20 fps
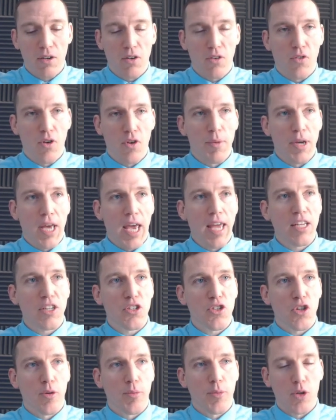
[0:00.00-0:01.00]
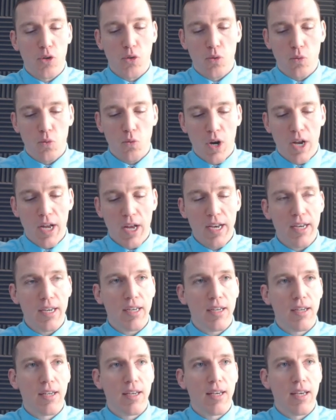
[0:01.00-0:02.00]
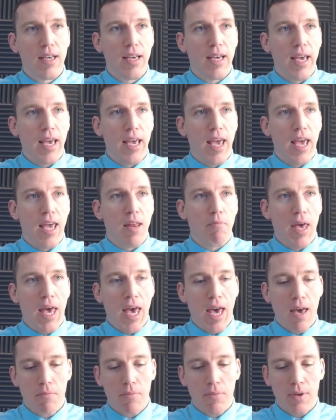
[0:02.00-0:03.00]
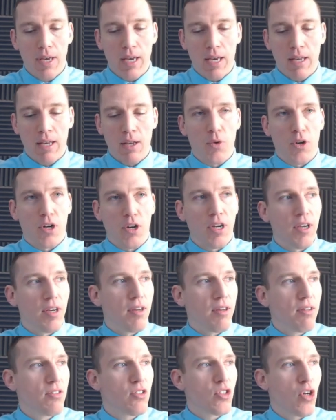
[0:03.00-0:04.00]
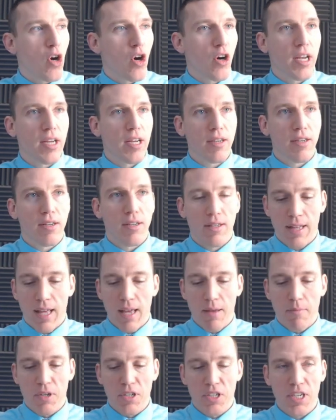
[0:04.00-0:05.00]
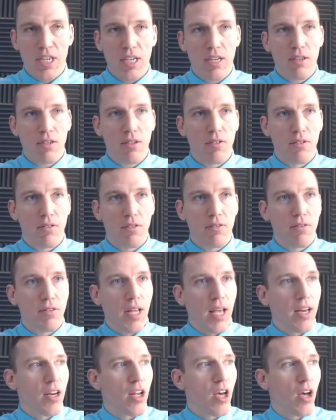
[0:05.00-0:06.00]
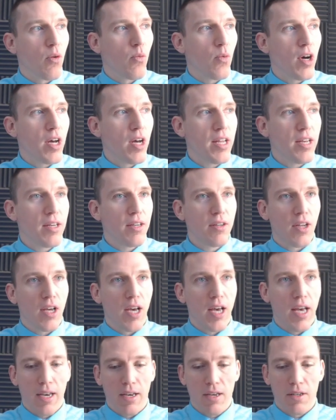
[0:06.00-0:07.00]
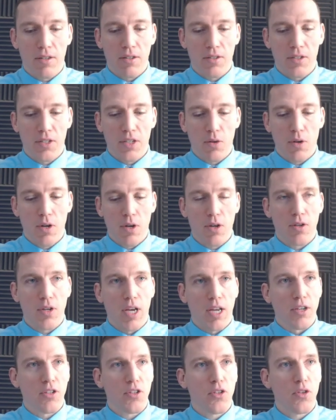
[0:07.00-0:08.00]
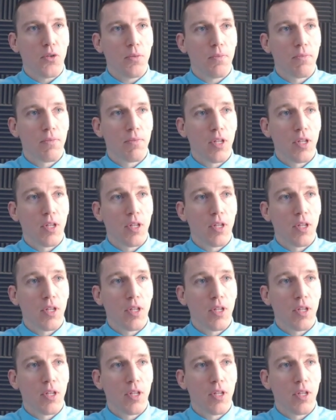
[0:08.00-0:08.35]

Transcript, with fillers: from any terminal, run Nmap, and then we're going to target that machine. 10.1.0.2.